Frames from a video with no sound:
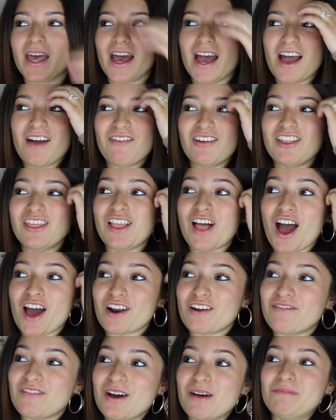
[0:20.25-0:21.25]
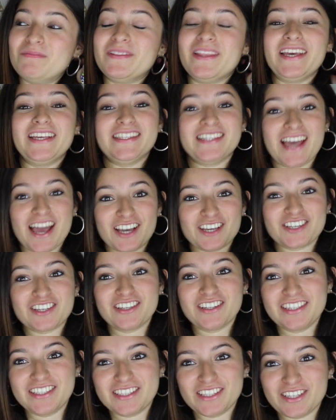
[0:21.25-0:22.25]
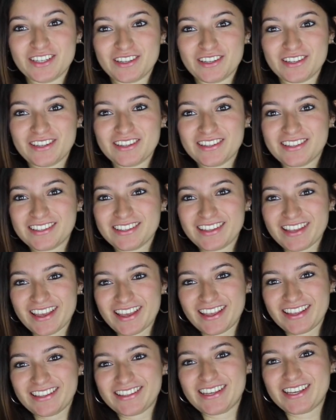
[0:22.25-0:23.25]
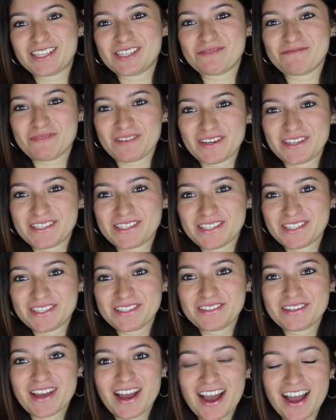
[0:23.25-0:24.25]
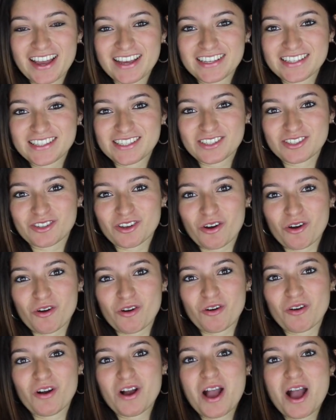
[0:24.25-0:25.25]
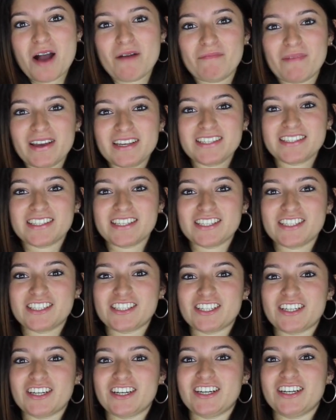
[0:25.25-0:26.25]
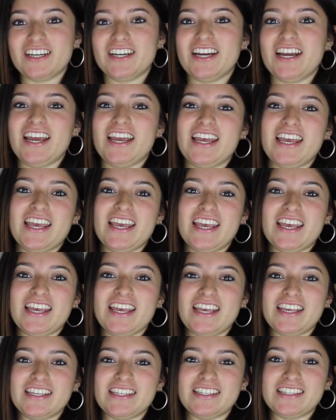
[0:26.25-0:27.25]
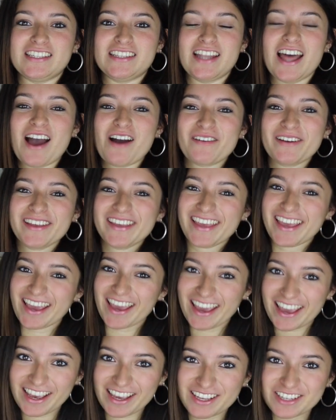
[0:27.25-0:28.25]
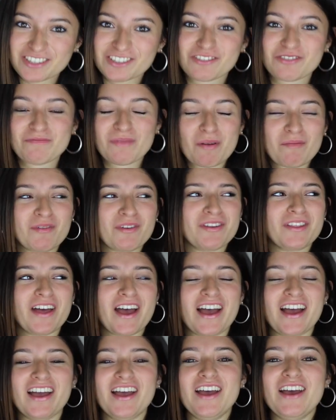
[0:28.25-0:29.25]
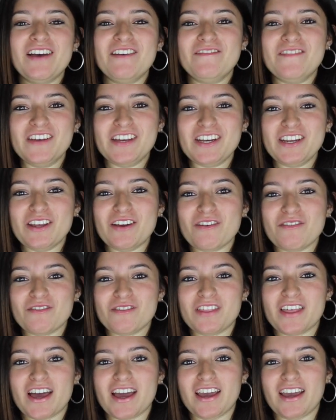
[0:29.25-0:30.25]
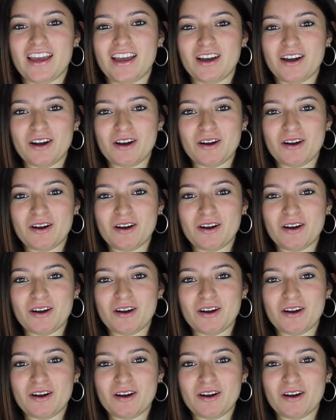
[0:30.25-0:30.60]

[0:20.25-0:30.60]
have a lot of updates actually to explain to you guys. So, my sister is now engaged. Remember that video that